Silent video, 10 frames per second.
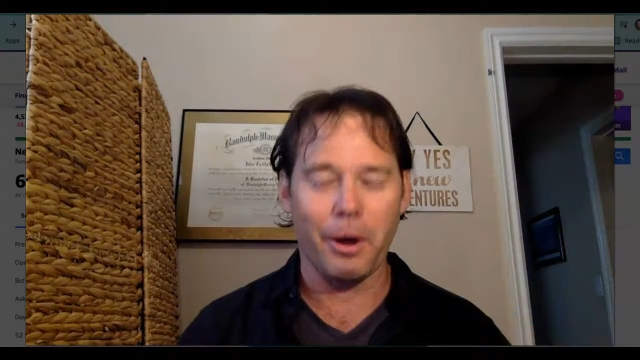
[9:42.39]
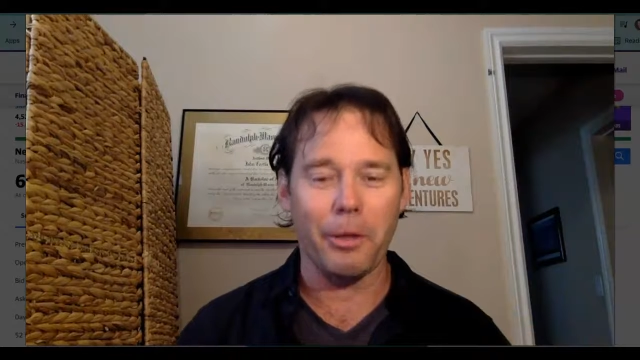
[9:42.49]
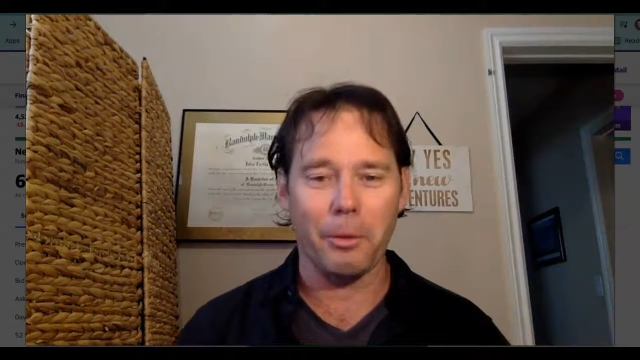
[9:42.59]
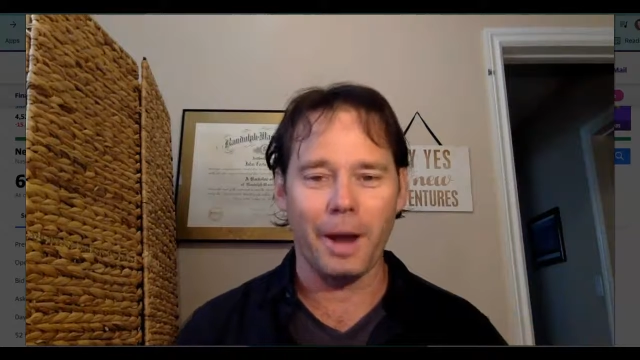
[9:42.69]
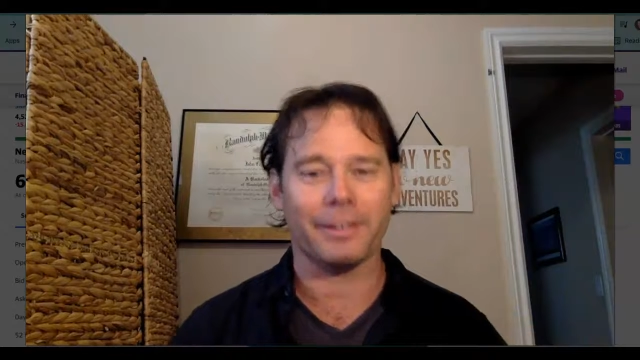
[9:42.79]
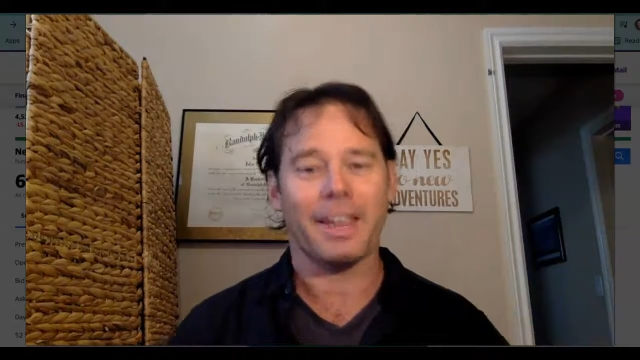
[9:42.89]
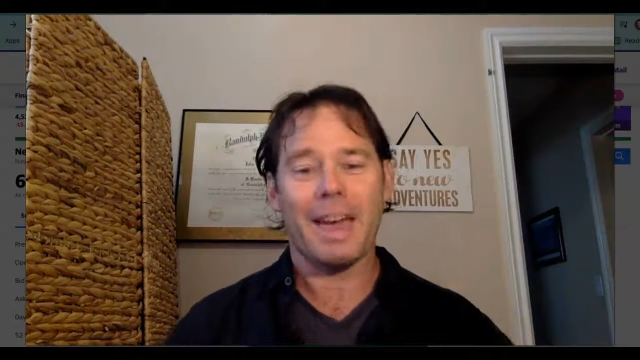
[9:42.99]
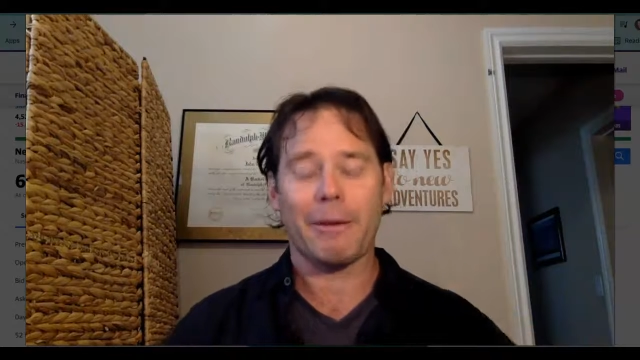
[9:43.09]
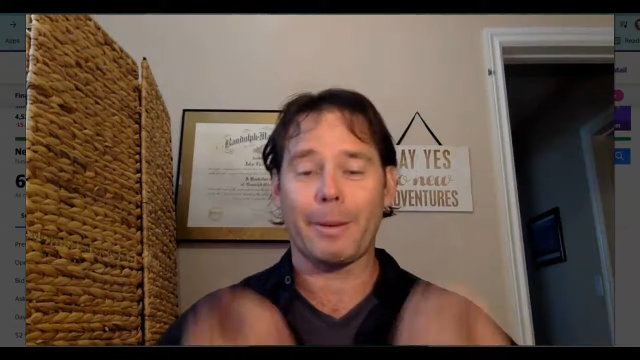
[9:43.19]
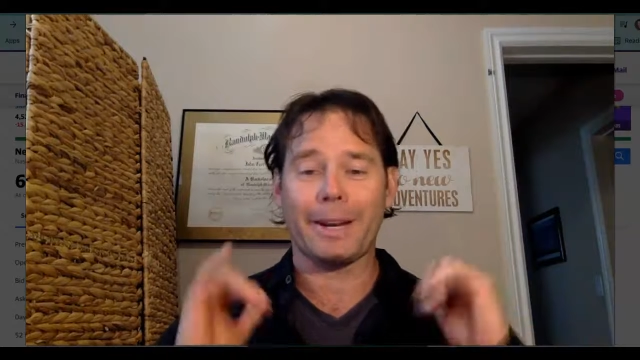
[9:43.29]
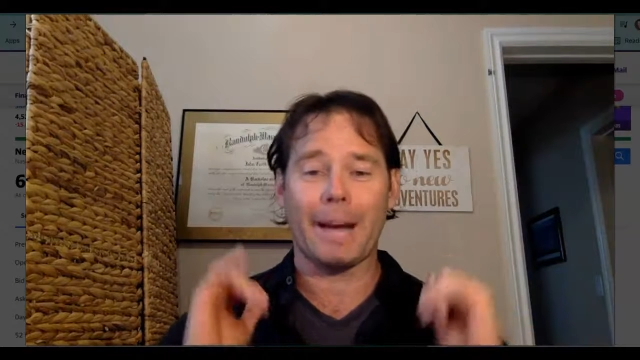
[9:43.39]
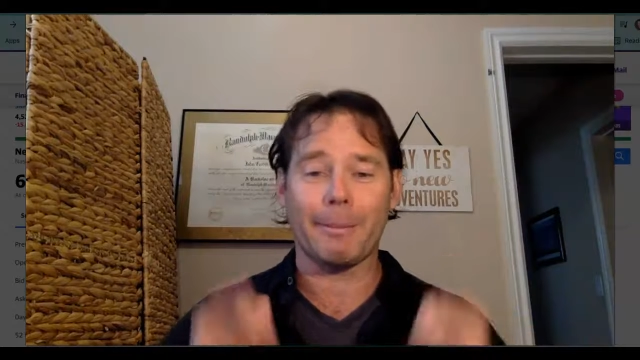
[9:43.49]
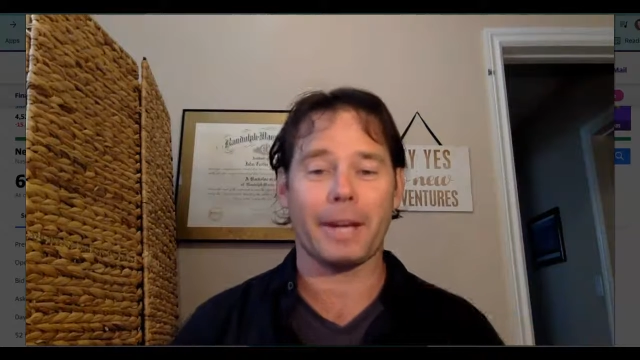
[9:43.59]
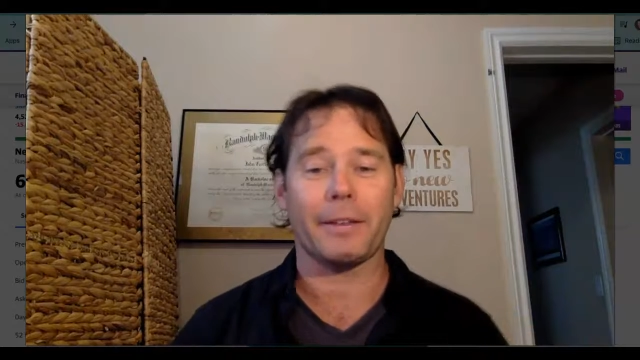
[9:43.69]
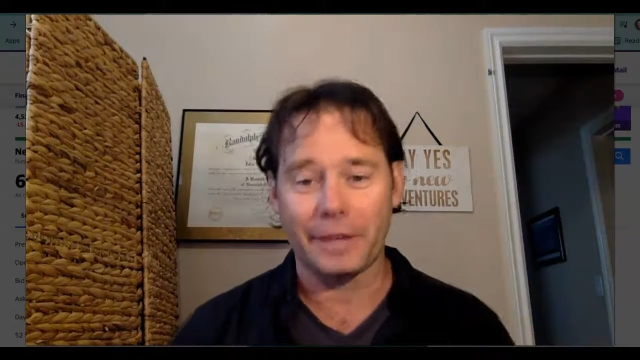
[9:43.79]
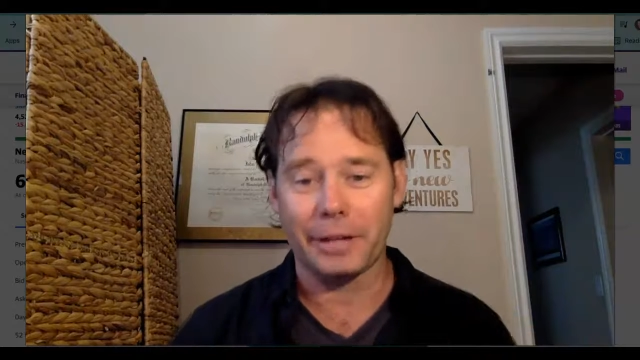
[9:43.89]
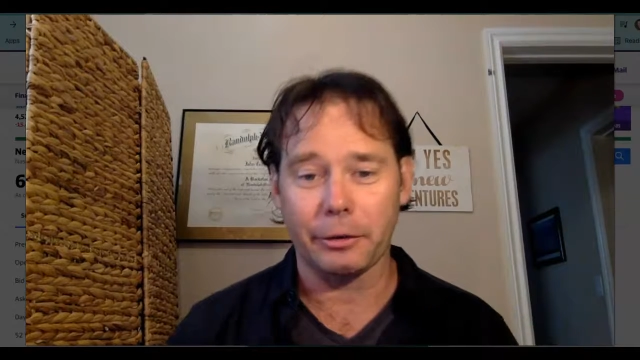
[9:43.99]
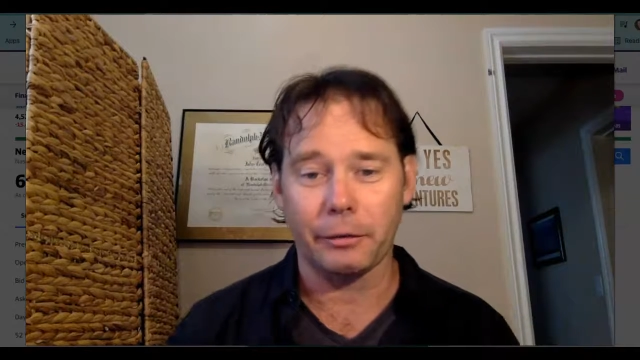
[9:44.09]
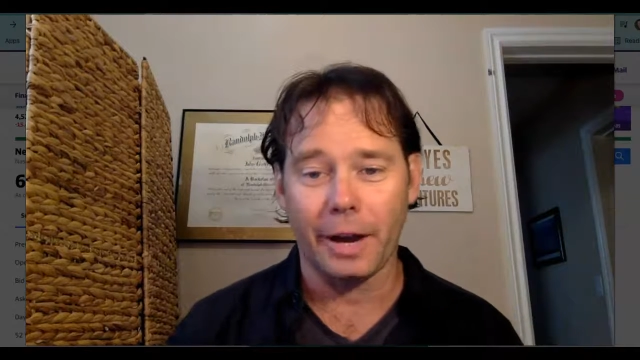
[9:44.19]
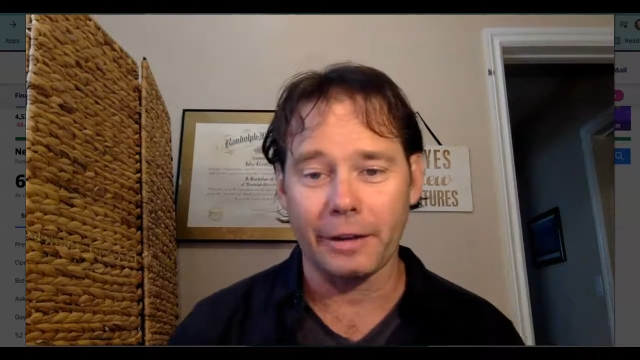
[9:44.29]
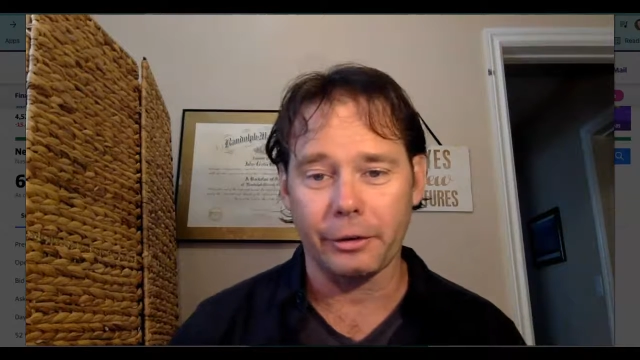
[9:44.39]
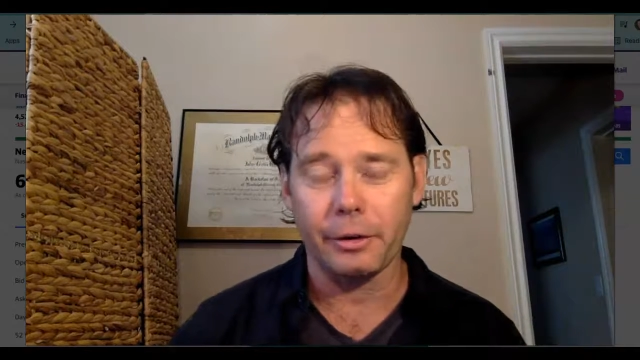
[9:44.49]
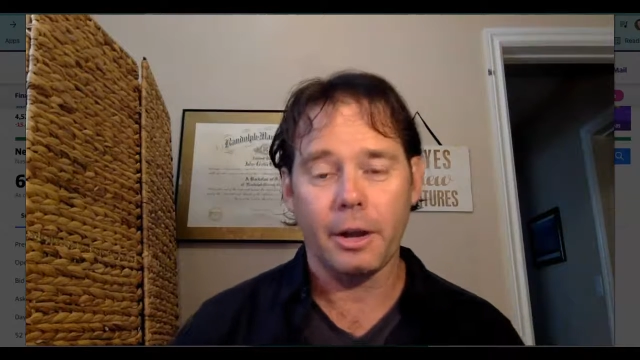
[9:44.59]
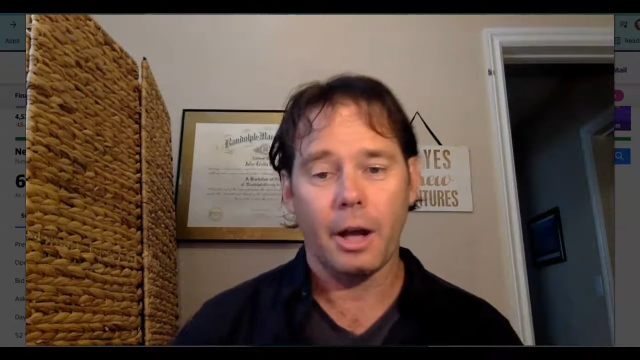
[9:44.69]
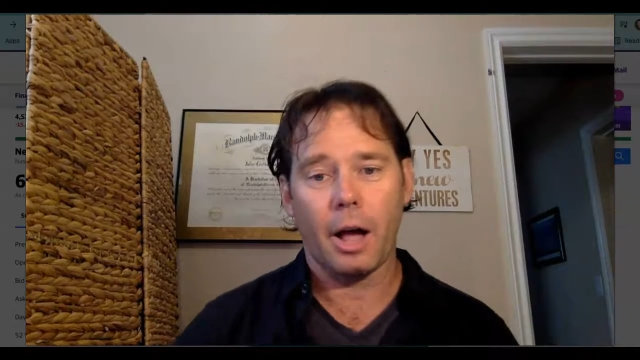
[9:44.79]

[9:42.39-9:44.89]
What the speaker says: Otherwise, everybody, I'm not a financial advisor.